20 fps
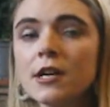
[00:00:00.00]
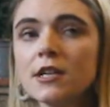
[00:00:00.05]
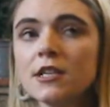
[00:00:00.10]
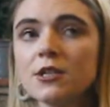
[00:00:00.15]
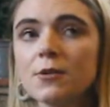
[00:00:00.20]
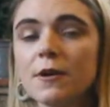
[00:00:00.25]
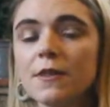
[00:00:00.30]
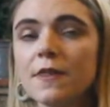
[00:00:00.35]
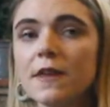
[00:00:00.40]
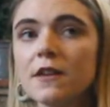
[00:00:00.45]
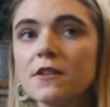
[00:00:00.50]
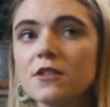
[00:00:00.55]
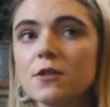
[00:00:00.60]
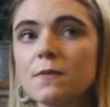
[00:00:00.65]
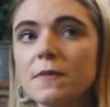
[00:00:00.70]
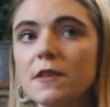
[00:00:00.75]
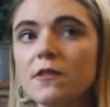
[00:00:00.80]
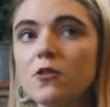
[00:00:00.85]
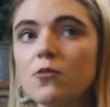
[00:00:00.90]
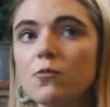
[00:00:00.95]
So I think
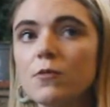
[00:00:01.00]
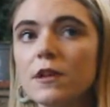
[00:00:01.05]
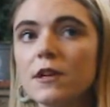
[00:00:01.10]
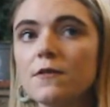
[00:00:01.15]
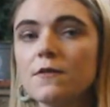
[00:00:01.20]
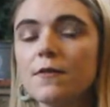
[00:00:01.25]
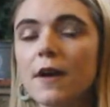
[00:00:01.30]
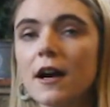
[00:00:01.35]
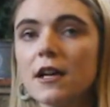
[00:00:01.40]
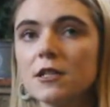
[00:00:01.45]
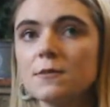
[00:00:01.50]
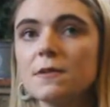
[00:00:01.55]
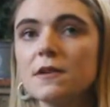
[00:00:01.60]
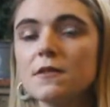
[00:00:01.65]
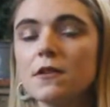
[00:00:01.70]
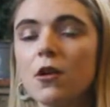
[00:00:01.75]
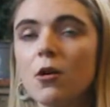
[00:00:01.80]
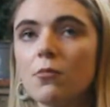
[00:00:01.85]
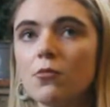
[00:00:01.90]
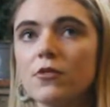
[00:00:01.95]
something that we've had to be
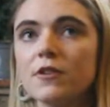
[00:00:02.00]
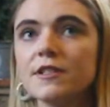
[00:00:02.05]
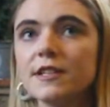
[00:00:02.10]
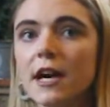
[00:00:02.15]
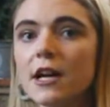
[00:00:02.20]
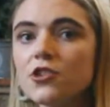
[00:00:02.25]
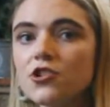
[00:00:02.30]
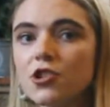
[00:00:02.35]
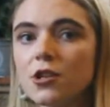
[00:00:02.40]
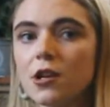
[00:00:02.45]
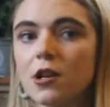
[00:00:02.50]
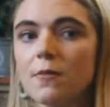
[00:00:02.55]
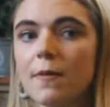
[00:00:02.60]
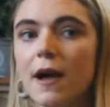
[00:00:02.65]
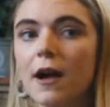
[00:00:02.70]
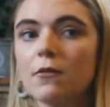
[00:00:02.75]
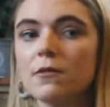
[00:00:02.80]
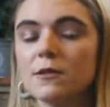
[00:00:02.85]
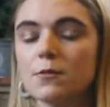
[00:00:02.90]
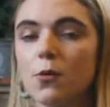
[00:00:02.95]
a lot more intentional
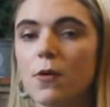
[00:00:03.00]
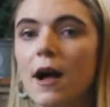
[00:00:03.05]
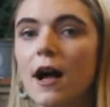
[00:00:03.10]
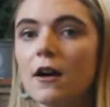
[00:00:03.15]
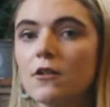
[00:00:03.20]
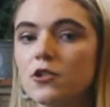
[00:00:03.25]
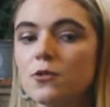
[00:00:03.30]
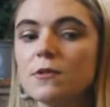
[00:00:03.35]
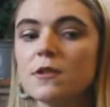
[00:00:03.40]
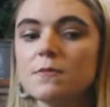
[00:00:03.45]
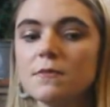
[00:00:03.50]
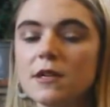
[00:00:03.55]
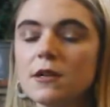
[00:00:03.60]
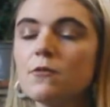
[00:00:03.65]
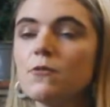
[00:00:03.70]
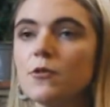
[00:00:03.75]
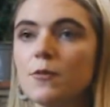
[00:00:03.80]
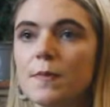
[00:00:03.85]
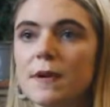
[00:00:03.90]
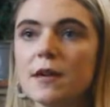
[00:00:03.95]
about is, well, how do we
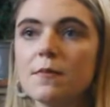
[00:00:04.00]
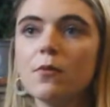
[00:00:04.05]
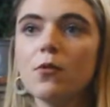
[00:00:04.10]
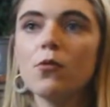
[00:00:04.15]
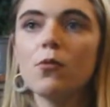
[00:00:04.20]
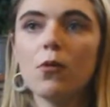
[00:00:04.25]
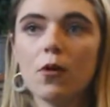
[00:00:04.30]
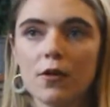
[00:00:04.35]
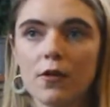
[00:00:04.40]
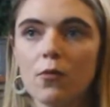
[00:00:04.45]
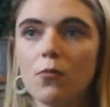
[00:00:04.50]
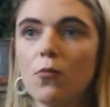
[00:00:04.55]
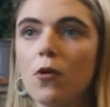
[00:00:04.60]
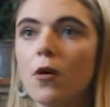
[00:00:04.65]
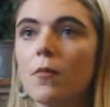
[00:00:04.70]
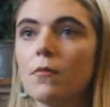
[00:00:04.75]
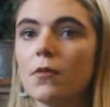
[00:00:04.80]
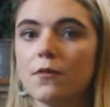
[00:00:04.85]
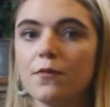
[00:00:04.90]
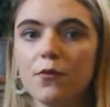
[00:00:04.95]
meet with people
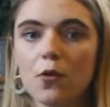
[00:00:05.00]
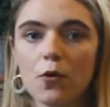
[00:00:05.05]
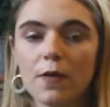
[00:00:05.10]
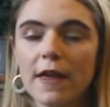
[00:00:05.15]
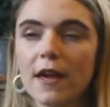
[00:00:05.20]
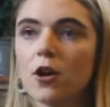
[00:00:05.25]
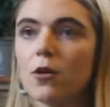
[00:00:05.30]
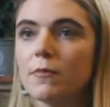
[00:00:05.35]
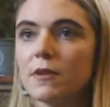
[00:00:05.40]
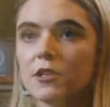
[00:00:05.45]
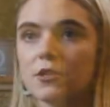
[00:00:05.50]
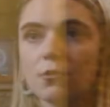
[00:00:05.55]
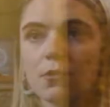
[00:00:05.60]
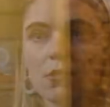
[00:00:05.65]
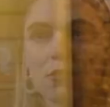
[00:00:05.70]
one-on-one before they come into a